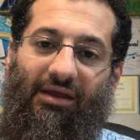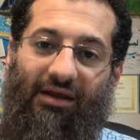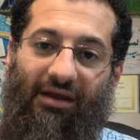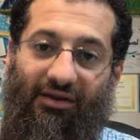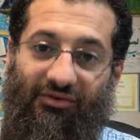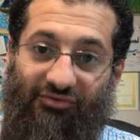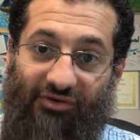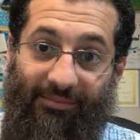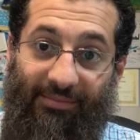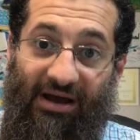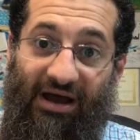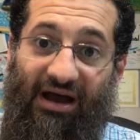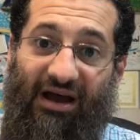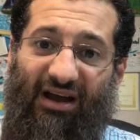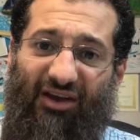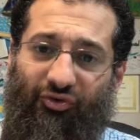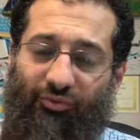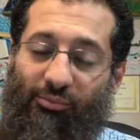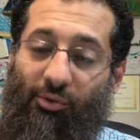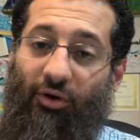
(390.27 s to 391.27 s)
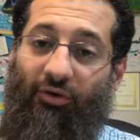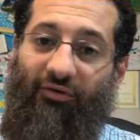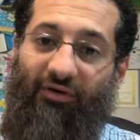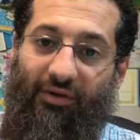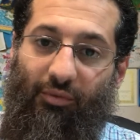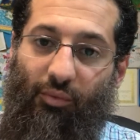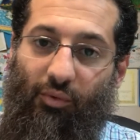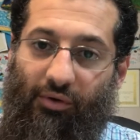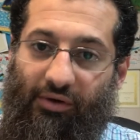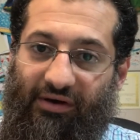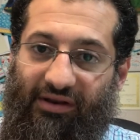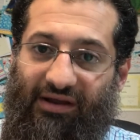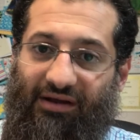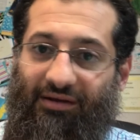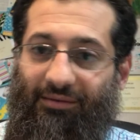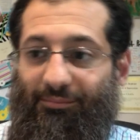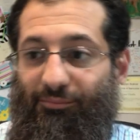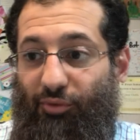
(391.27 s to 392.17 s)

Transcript: in Jama'ah is more rewarding,